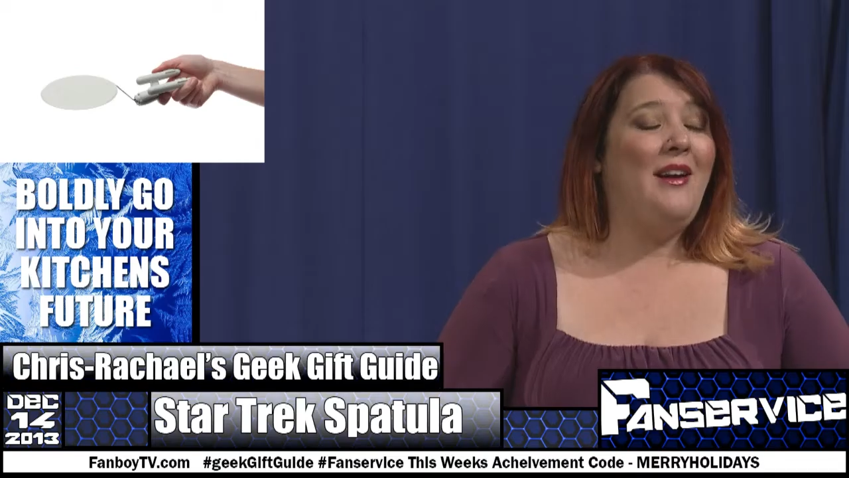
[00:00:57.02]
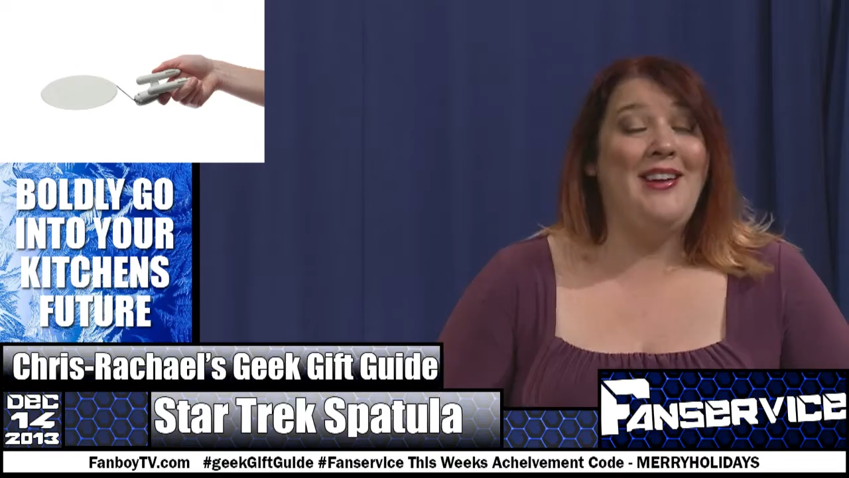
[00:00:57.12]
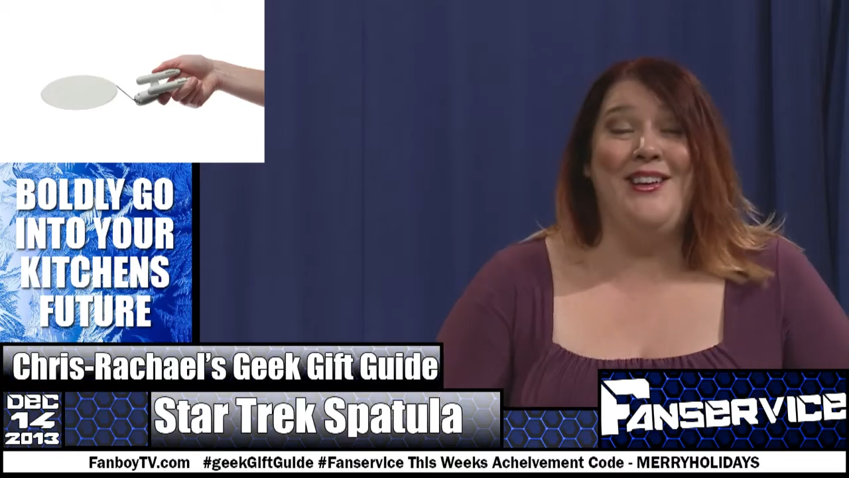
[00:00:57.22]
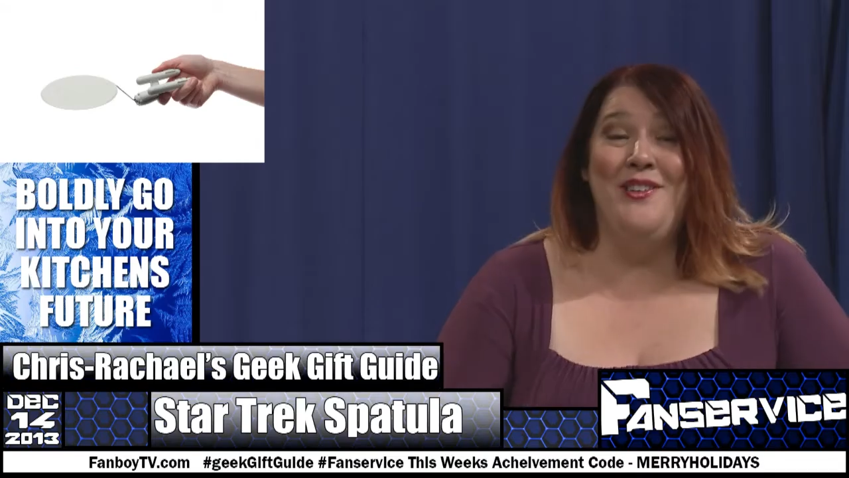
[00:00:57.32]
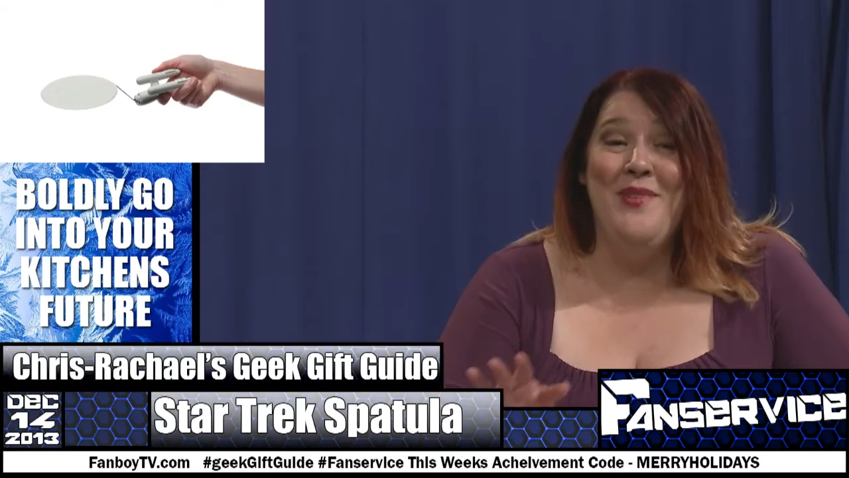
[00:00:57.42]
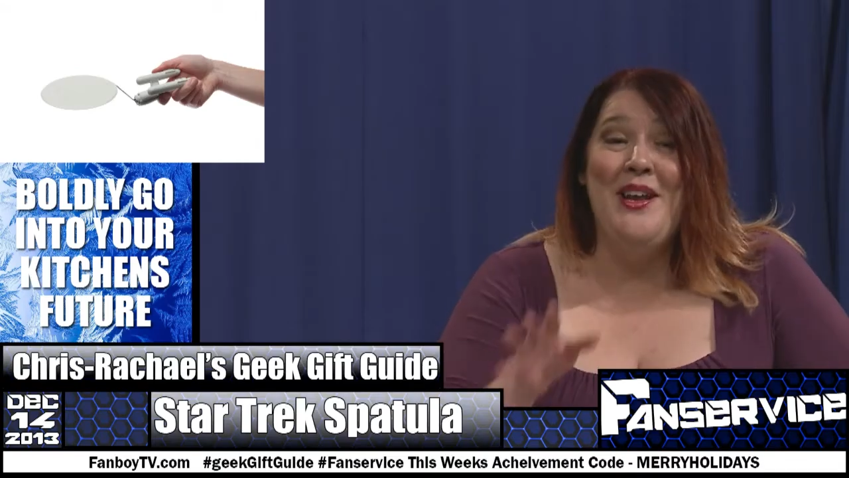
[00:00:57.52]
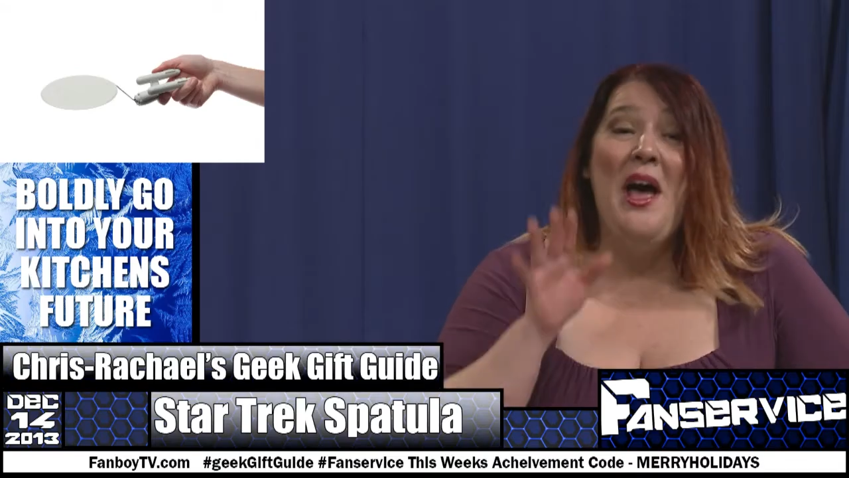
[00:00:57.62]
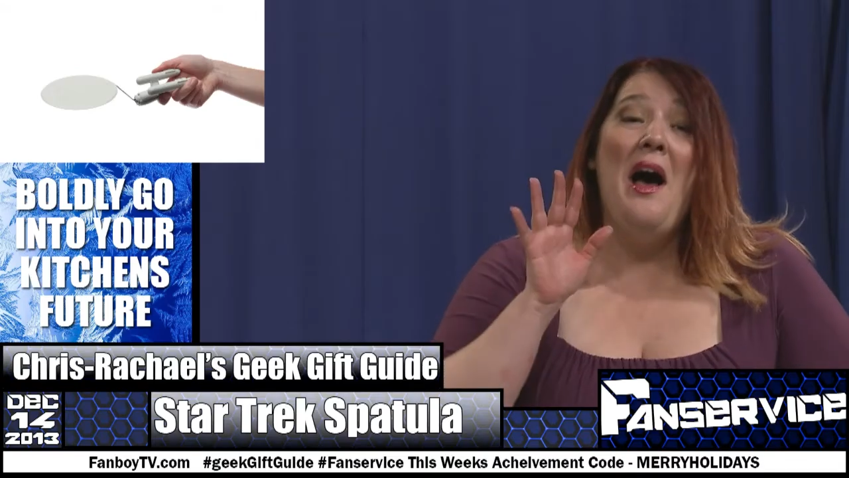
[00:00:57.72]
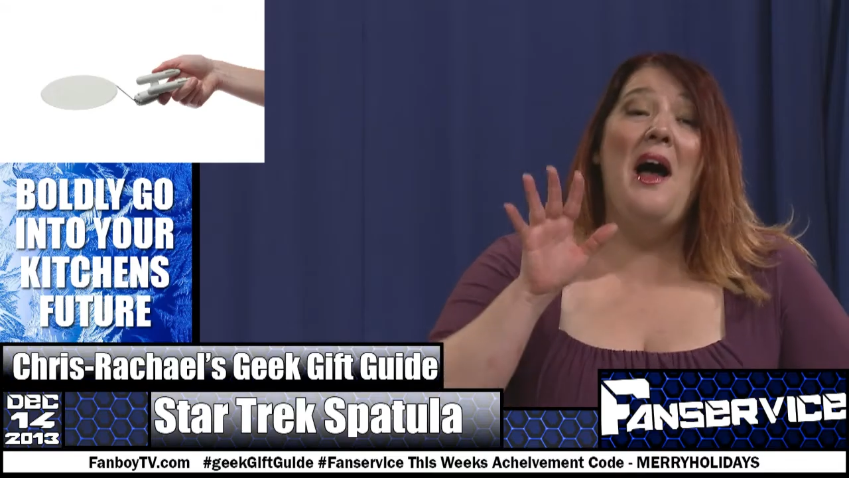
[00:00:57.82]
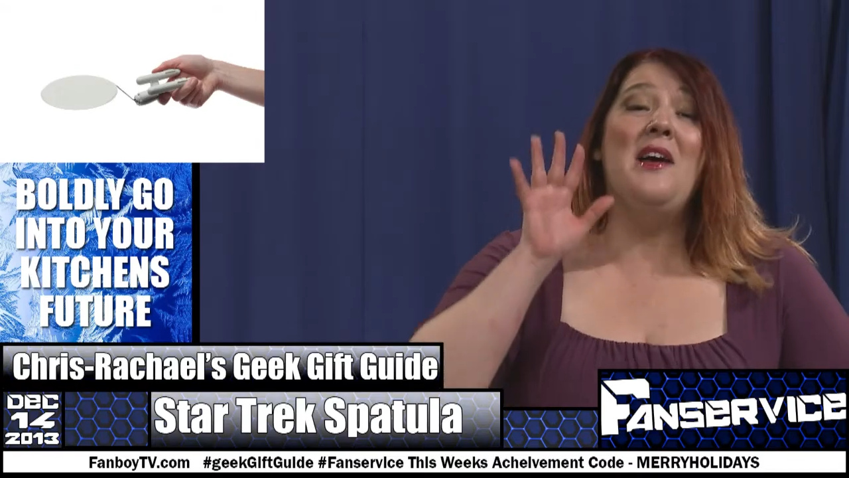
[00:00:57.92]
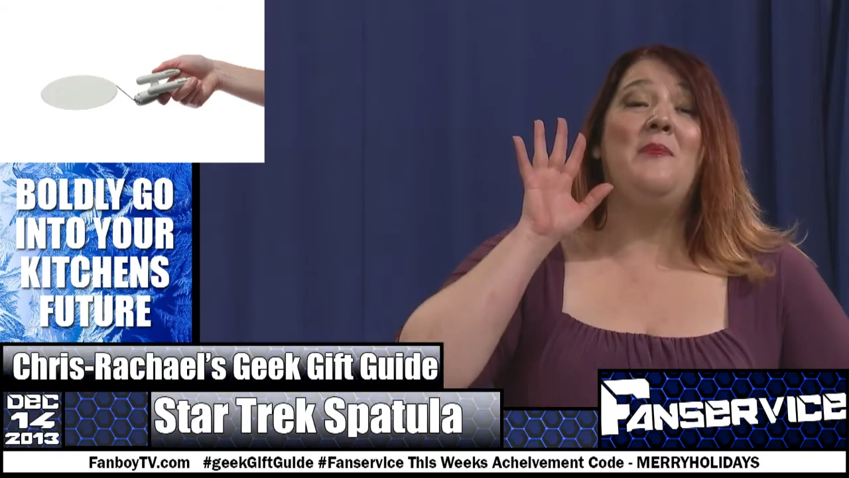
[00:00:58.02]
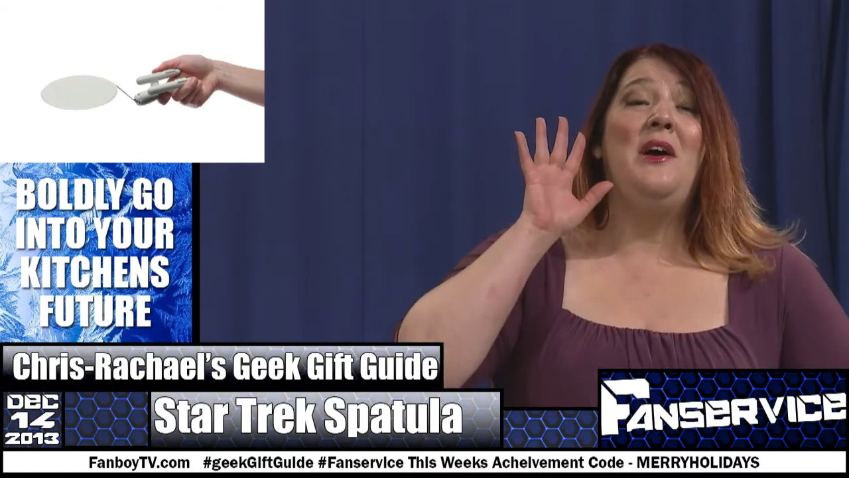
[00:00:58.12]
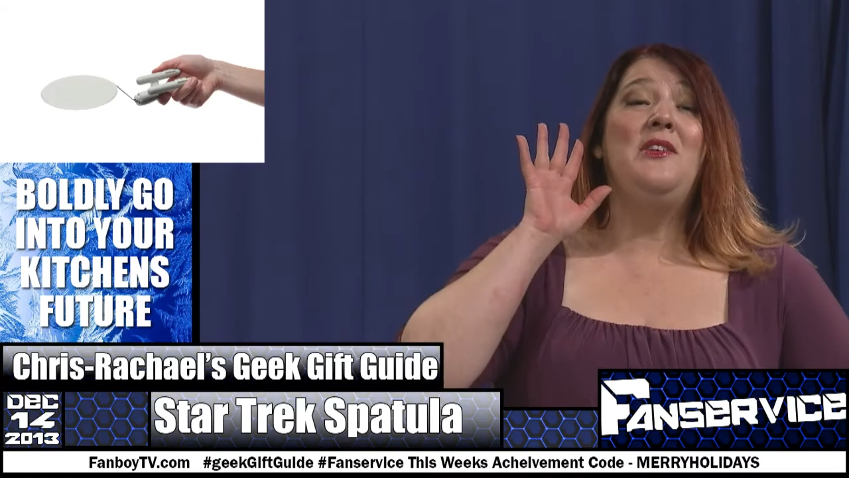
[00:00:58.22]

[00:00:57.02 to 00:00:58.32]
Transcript: I gotta admit, I am